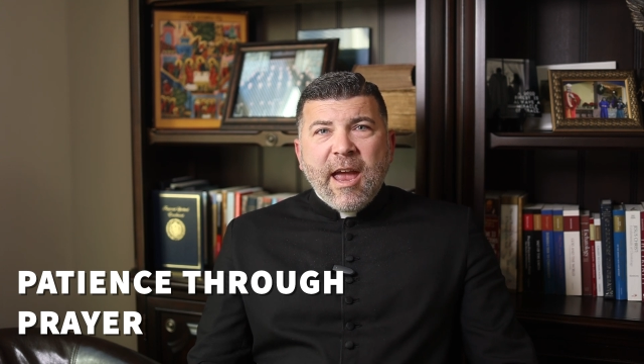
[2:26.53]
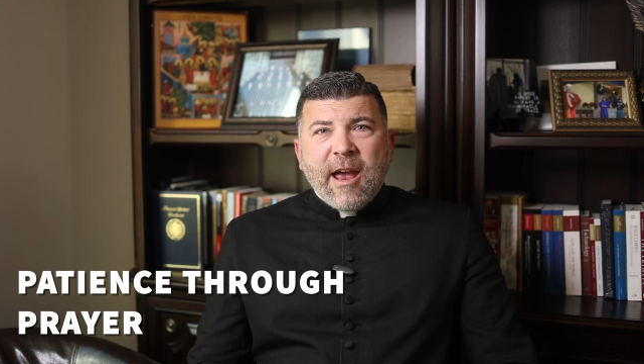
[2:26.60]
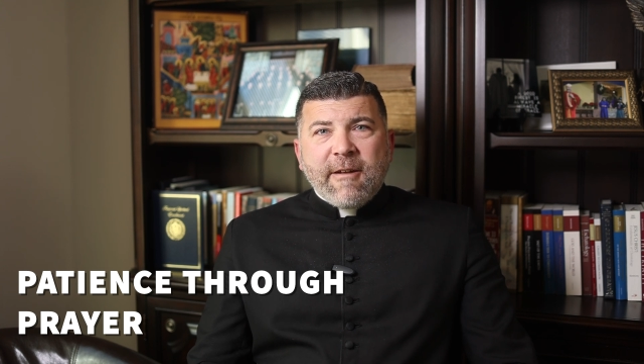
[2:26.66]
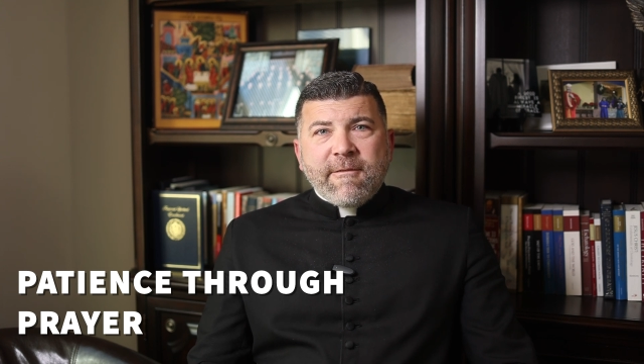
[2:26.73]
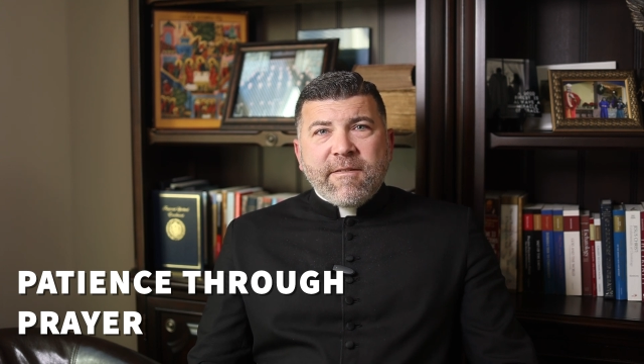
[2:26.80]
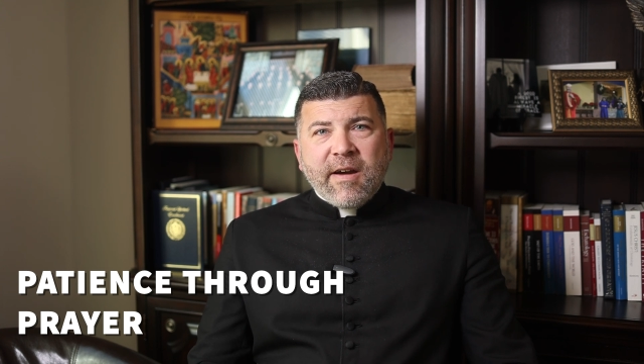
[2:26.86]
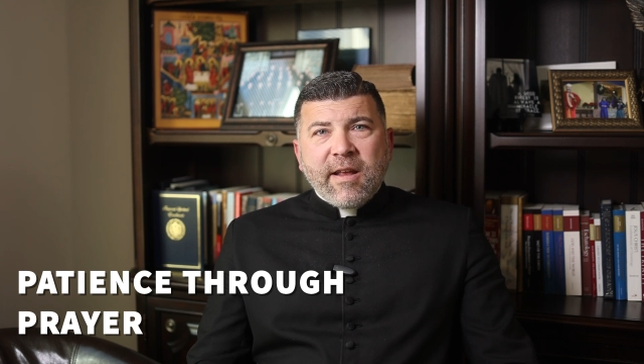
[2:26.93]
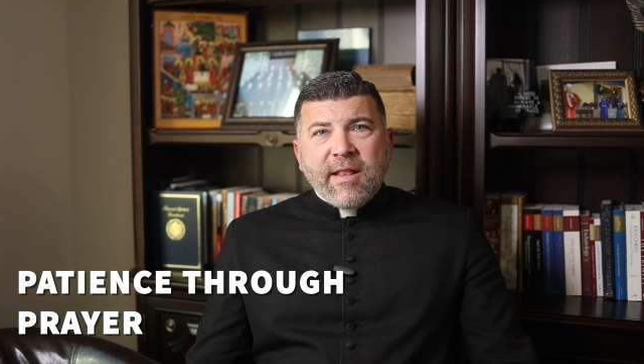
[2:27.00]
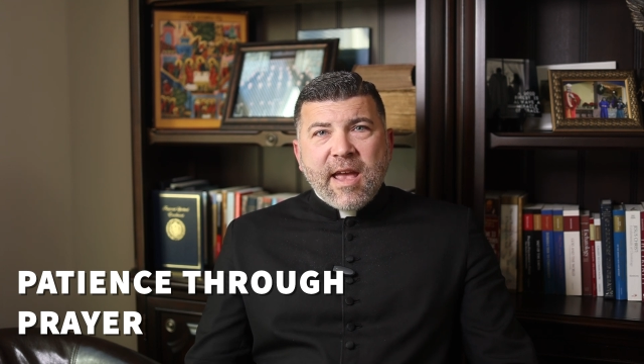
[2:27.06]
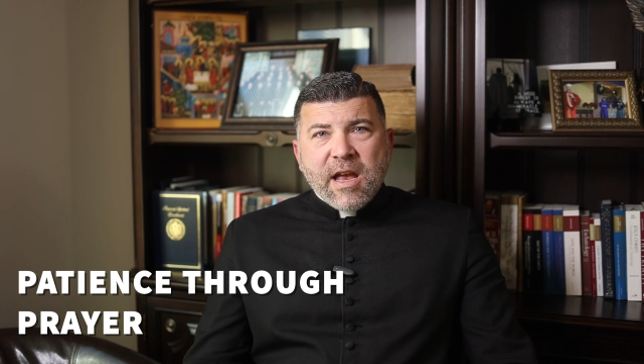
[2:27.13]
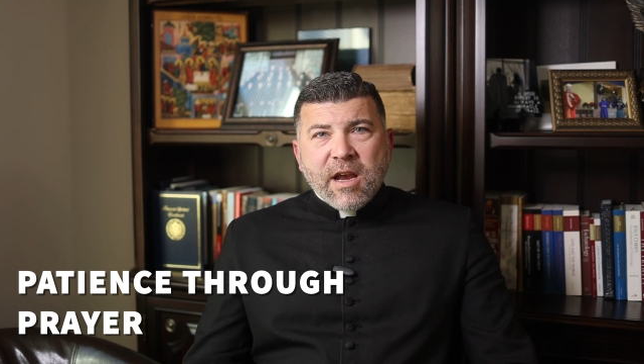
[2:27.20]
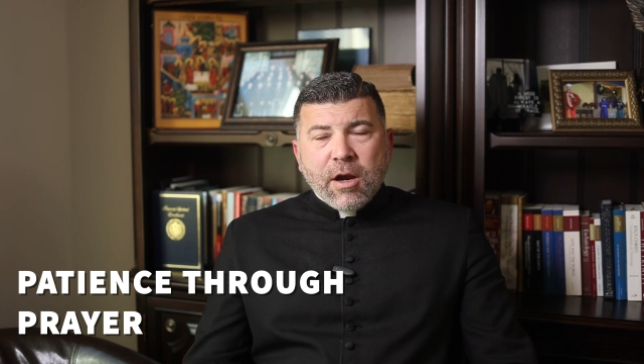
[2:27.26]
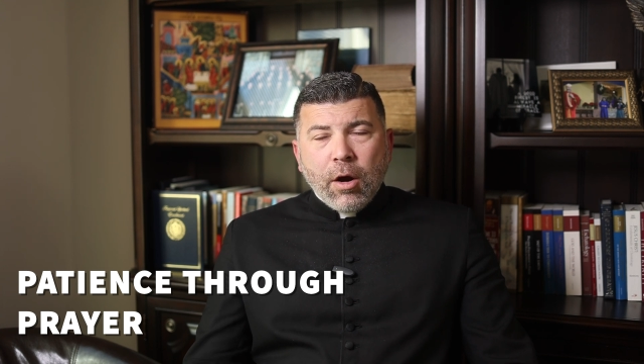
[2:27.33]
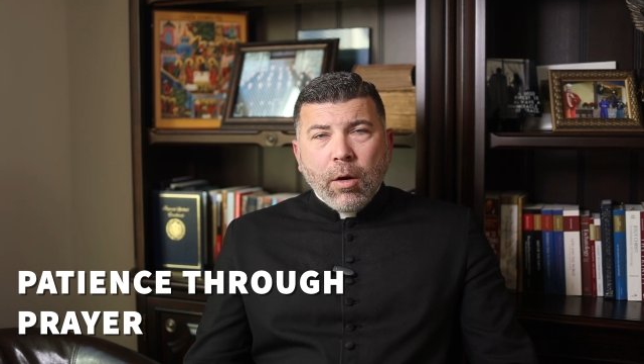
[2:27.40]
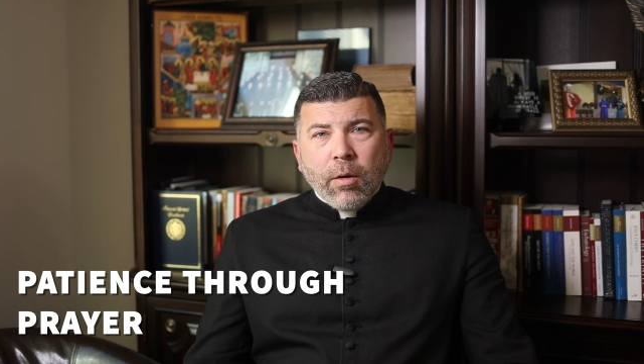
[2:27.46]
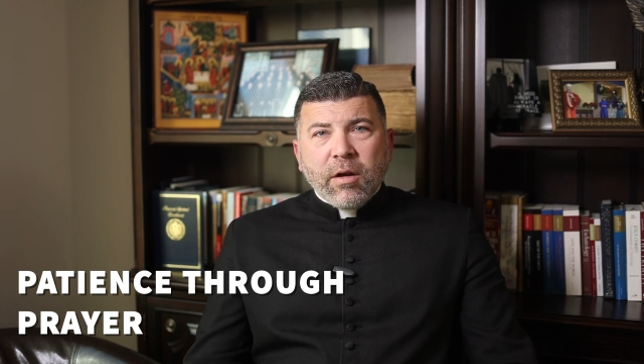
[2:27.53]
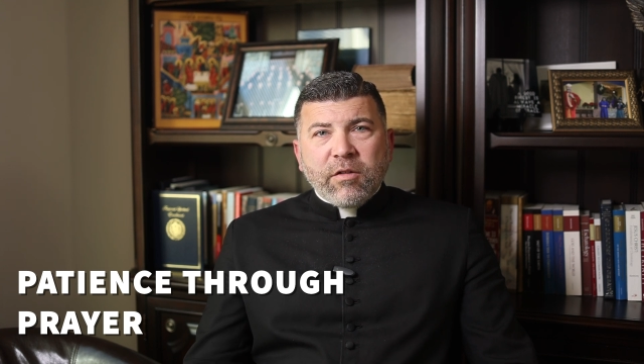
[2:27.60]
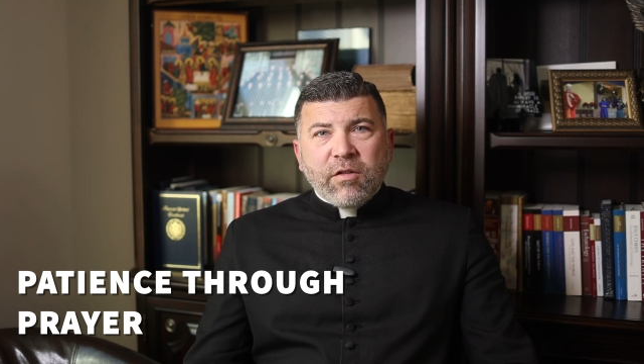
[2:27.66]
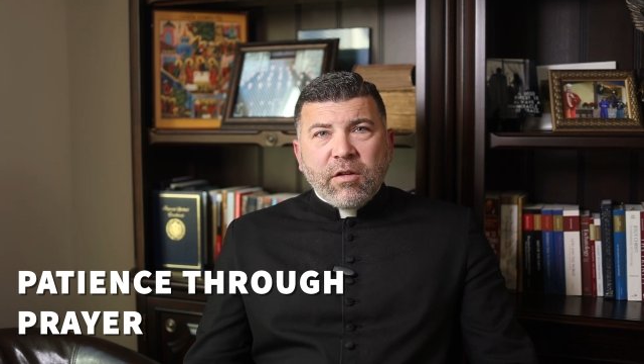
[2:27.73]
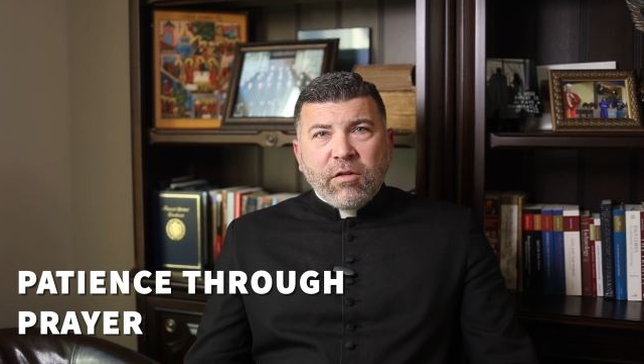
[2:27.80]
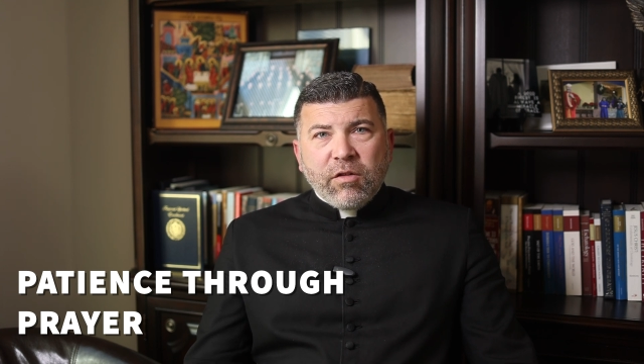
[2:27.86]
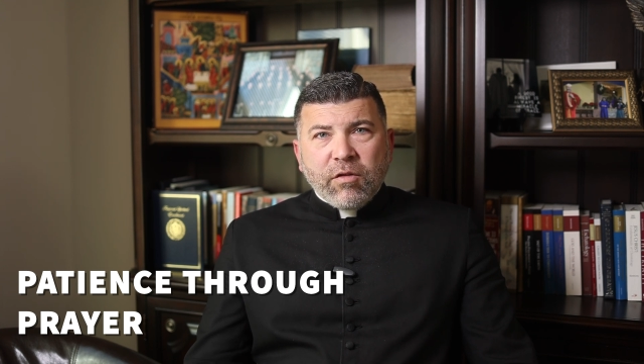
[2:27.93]
and find that
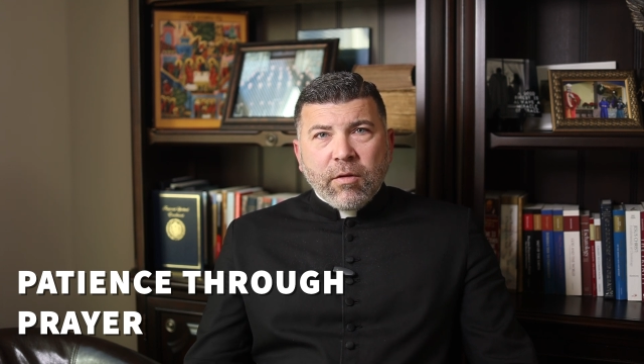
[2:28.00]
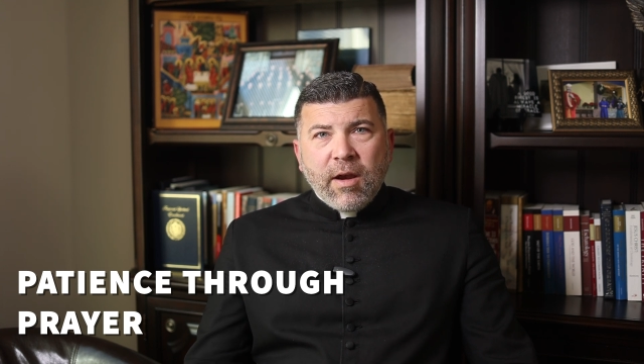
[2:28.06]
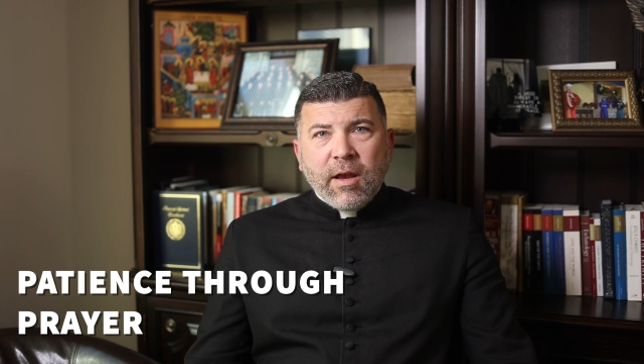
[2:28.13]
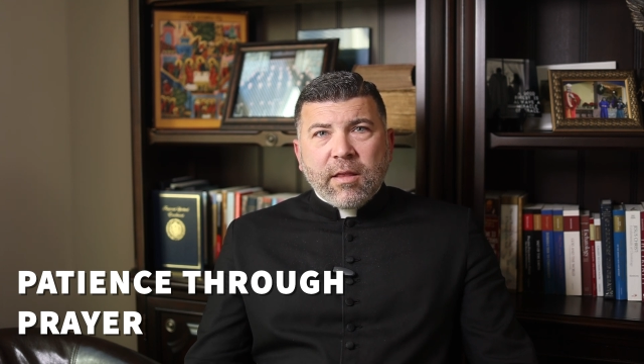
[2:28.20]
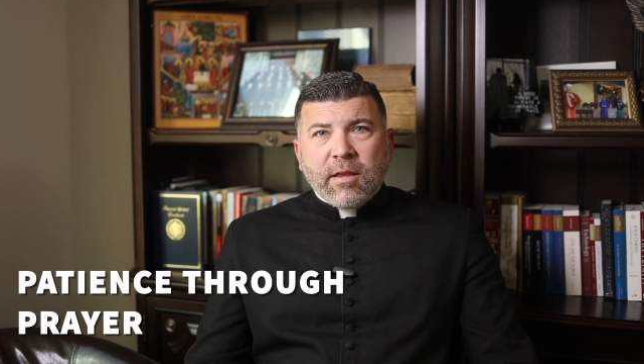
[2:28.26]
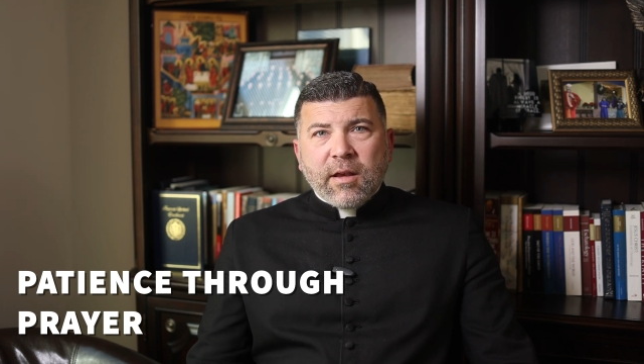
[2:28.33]
courage and strength